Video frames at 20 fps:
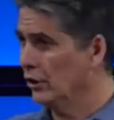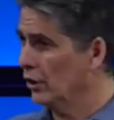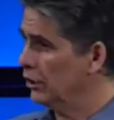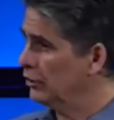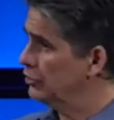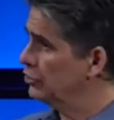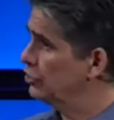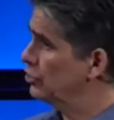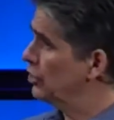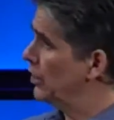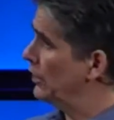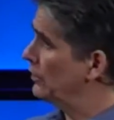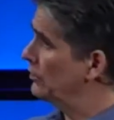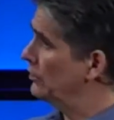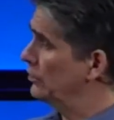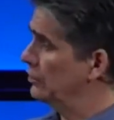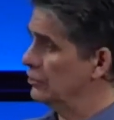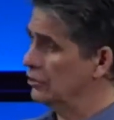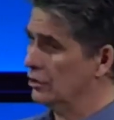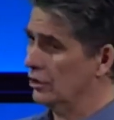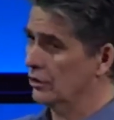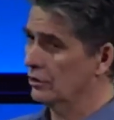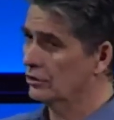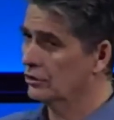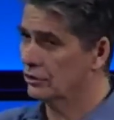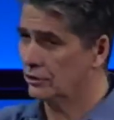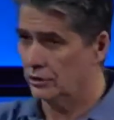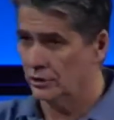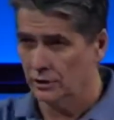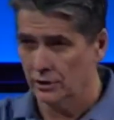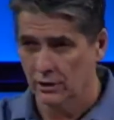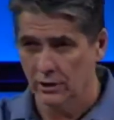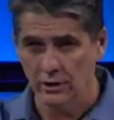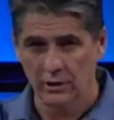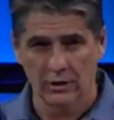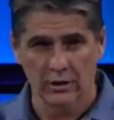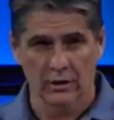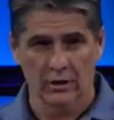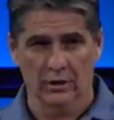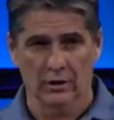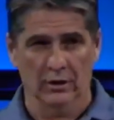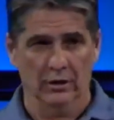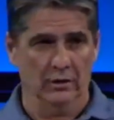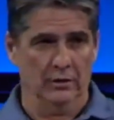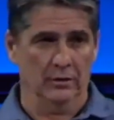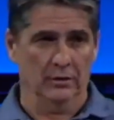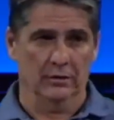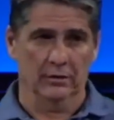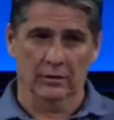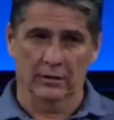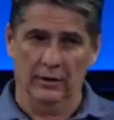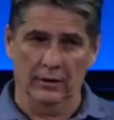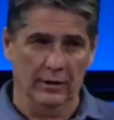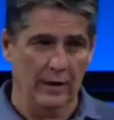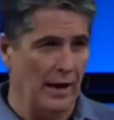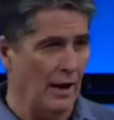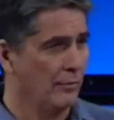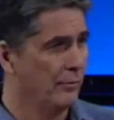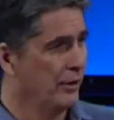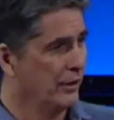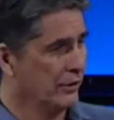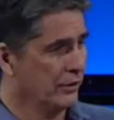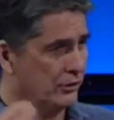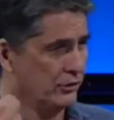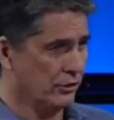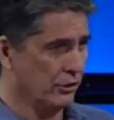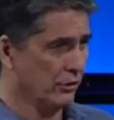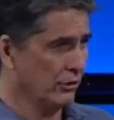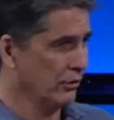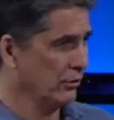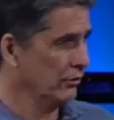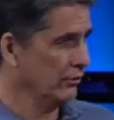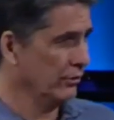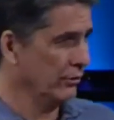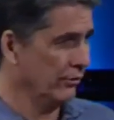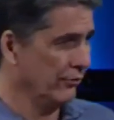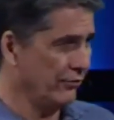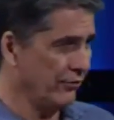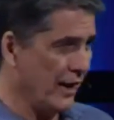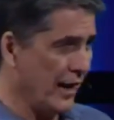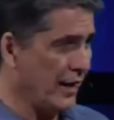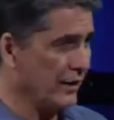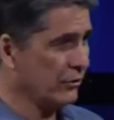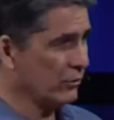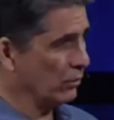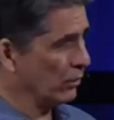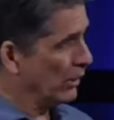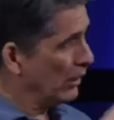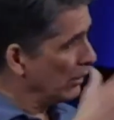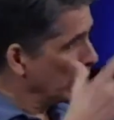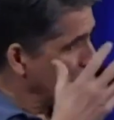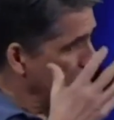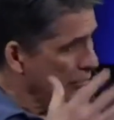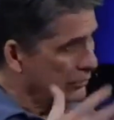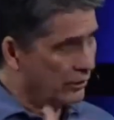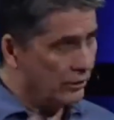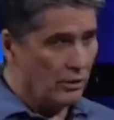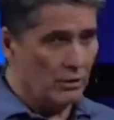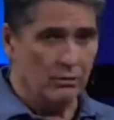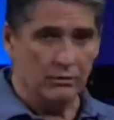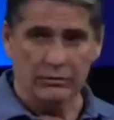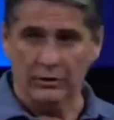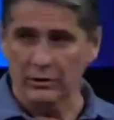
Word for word: large check to the church. And how big is your, your faith? Well, you know,